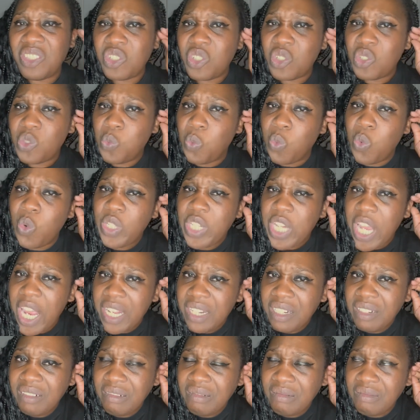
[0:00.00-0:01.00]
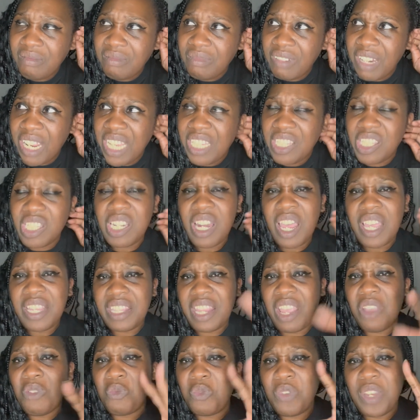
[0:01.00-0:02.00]
just wooden. It's
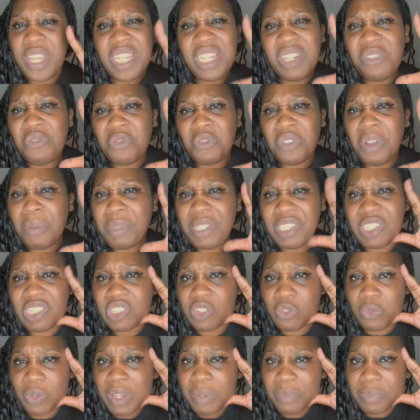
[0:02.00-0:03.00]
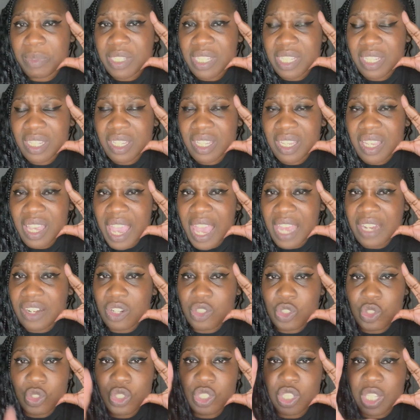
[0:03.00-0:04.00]
like they're reading from a script. And
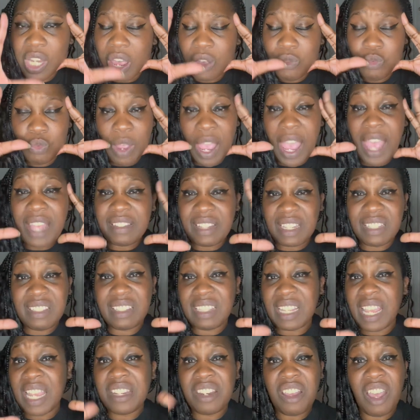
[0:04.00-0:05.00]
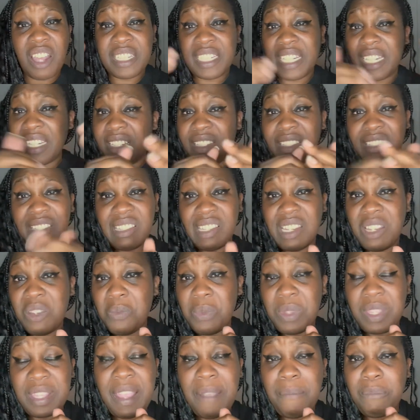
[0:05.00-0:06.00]
as I said, I didn't see
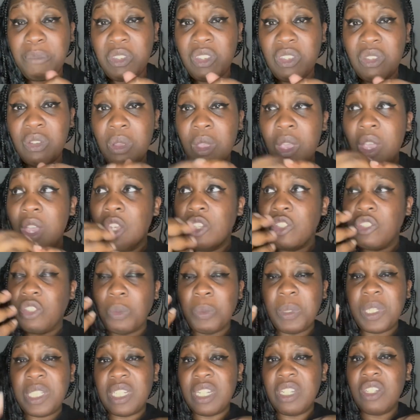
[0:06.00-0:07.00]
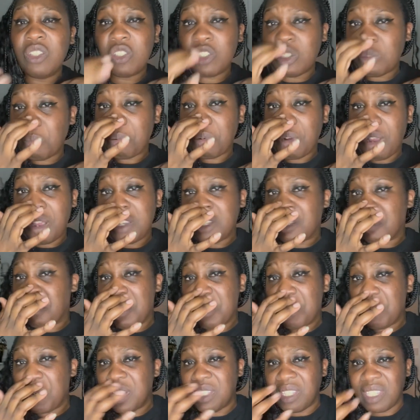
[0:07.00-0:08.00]
it with them two. So it didn't surprise
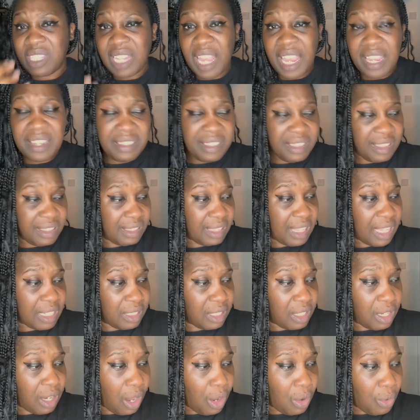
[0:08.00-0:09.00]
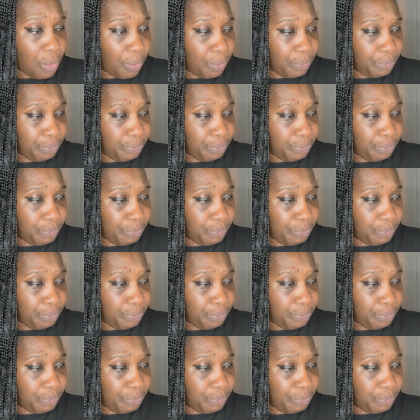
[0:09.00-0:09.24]
me when Stacey said no.